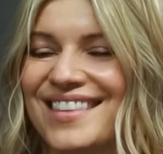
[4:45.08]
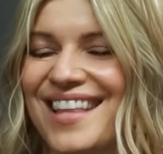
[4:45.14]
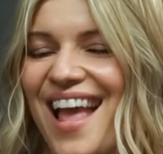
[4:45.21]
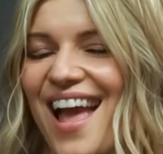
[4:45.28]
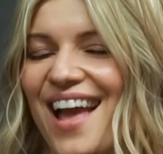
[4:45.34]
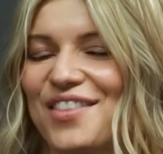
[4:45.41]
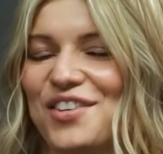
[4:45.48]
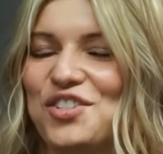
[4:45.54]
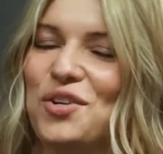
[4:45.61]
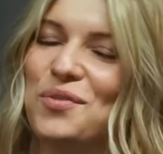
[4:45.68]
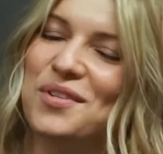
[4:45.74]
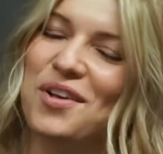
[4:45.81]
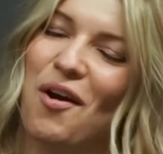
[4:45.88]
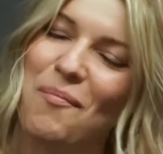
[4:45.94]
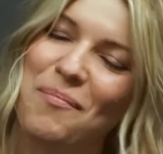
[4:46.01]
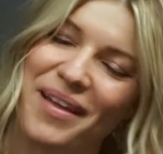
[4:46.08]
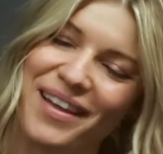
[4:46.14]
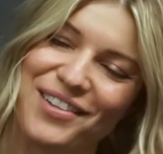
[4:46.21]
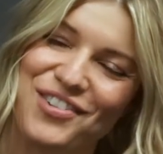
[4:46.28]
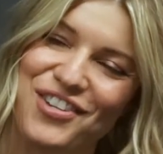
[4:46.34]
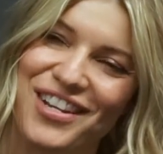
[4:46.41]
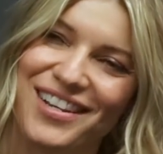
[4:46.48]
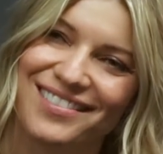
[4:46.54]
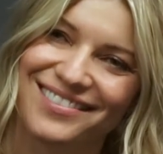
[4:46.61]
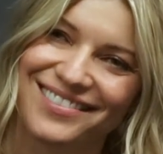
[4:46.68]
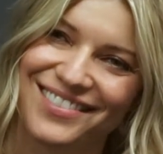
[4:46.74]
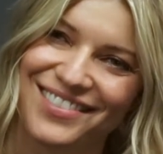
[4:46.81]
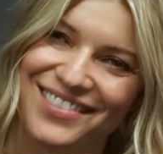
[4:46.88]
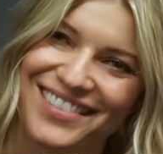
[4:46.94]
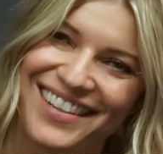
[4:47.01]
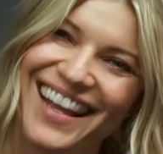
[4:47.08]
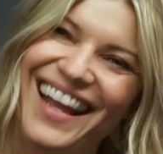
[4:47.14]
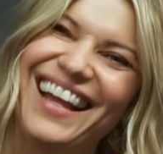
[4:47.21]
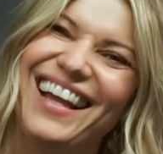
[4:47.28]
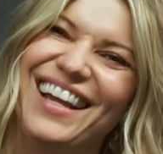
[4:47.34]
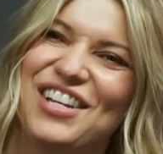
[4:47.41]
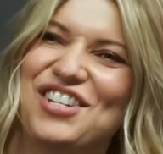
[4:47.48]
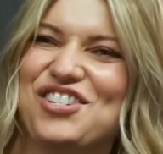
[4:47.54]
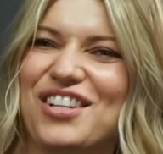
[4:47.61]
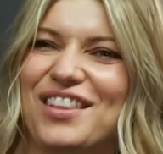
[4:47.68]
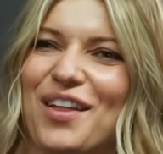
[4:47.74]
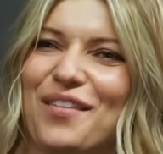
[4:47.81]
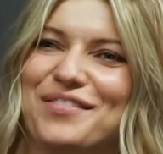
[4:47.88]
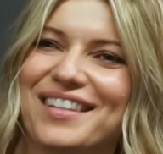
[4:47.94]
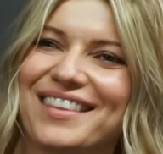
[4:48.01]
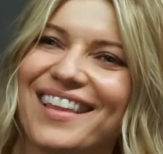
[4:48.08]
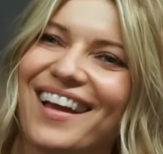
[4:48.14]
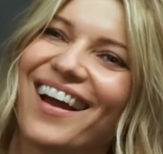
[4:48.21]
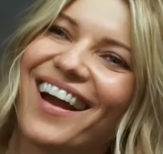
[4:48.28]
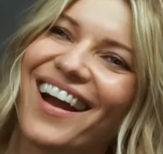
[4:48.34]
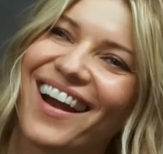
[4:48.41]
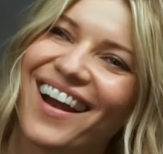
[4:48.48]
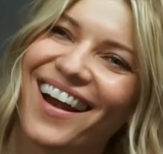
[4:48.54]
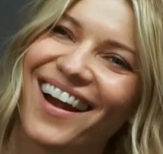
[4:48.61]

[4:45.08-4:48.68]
Nah, the show's called Banshee. I know. She loves it there.